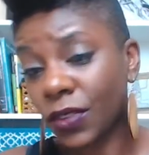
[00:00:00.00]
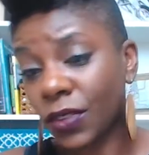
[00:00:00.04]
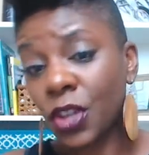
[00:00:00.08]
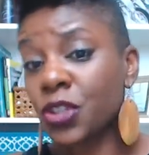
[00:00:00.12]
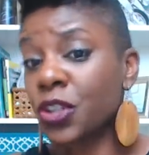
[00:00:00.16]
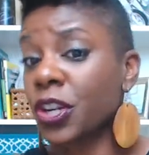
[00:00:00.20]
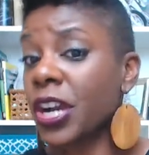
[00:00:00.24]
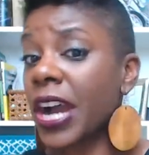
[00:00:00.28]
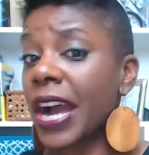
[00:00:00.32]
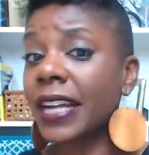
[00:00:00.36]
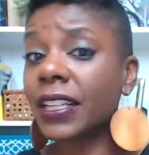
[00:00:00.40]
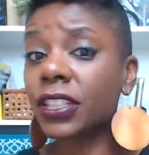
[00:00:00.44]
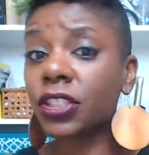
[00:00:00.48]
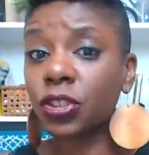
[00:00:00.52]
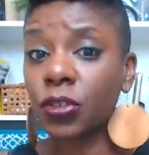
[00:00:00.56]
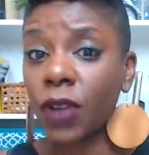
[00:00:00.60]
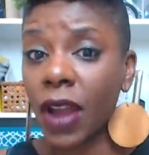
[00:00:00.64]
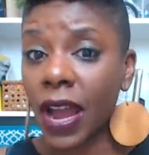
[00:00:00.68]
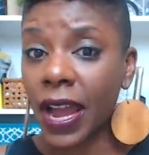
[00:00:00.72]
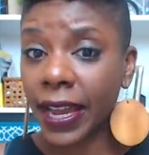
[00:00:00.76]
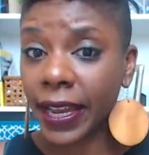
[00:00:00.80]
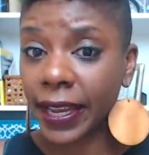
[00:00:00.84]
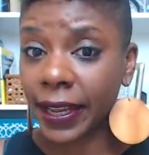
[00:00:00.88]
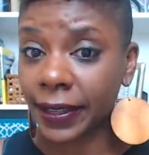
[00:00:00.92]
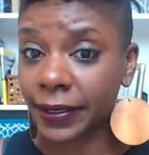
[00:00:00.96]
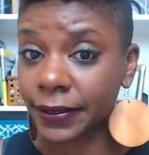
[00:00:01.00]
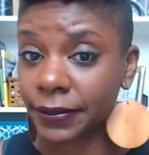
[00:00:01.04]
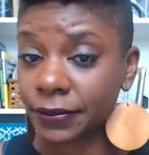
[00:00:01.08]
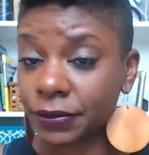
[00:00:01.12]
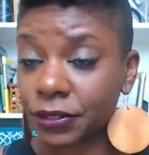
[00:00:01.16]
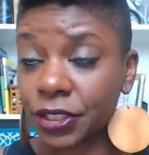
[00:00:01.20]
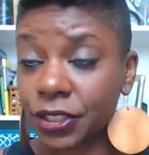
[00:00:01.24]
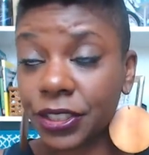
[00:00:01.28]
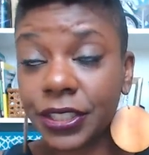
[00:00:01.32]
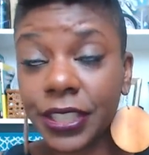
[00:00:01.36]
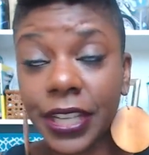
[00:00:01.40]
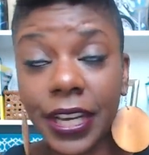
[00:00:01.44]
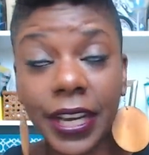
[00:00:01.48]
you got to try it.
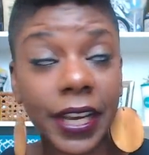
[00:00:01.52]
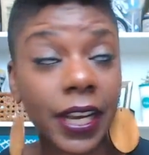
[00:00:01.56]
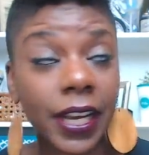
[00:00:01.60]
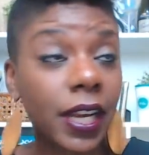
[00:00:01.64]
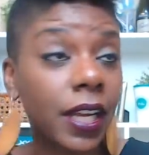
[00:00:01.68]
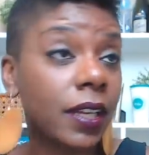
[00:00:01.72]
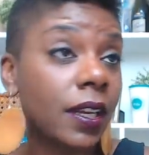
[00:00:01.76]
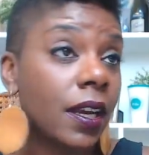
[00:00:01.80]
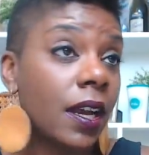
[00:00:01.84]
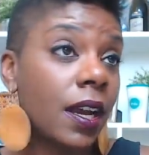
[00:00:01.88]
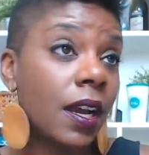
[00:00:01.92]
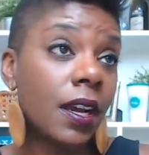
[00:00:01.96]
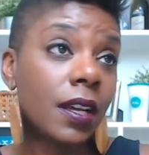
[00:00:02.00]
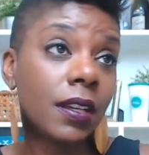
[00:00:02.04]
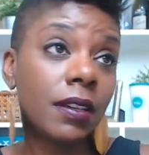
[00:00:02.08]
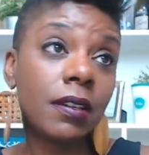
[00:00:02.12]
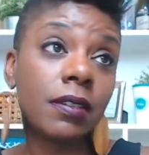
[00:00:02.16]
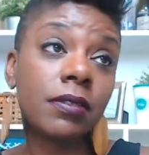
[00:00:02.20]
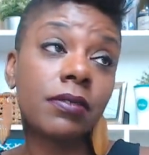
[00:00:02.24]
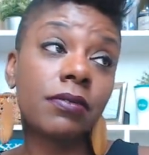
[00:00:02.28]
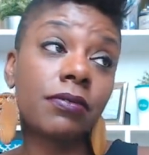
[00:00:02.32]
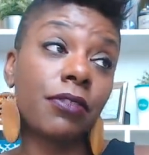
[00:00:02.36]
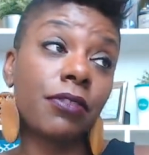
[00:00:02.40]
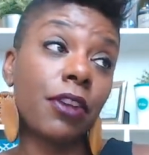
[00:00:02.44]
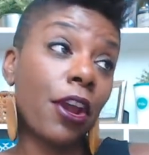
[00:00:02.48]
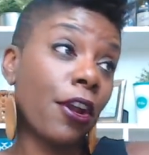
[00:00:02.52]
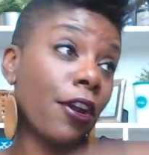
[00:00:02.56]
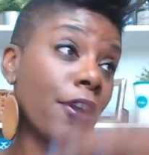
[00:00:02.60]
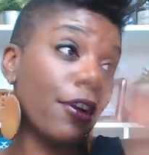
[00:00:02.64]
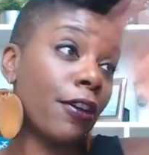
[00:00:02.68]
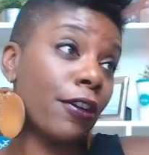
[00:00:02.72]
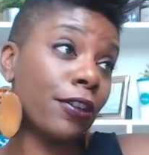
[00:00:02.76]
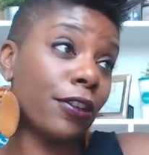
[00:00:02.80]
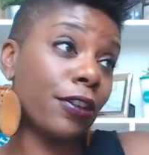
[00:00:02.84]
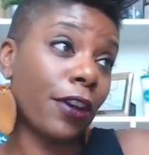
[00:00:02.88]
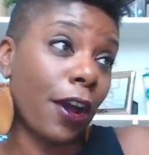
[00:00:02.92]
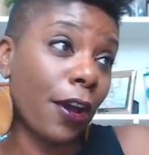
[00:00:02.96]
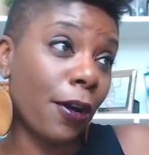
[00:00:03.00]
She said, this was
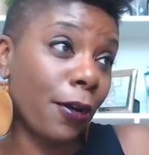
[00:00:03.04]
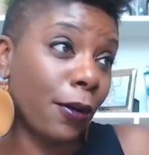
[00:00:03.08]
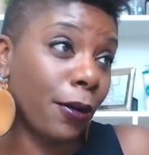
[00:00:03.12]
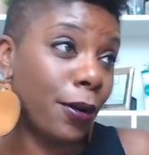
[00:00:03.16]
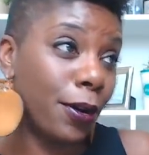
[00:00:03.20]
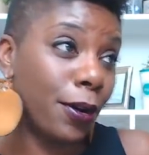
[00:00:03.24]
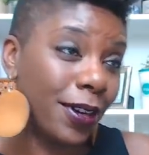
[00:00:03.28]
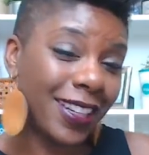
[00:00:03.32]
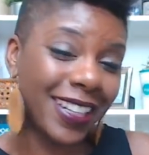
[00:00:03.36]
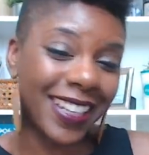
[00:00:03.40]
years ago.